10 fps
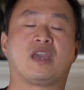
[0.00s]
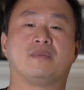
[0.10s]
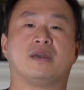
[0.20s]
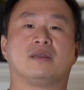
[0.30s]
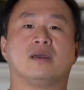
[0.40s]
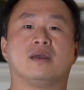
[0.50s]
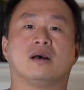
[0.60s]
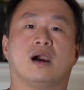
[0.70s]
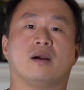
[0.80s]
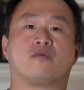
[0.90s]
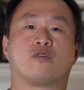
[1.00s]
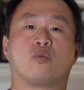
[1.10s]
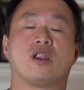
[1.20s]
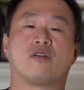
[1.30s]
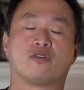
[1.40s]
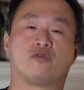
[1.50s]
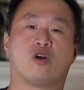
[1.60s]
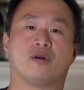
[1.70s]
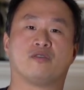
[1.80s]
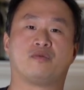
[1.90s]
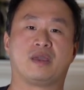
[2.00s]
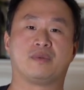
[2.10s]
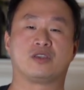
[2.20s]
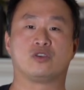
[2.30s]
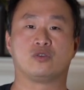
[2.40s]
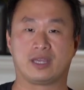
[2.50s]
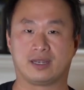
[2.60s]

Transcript: payment for whatever form of payment you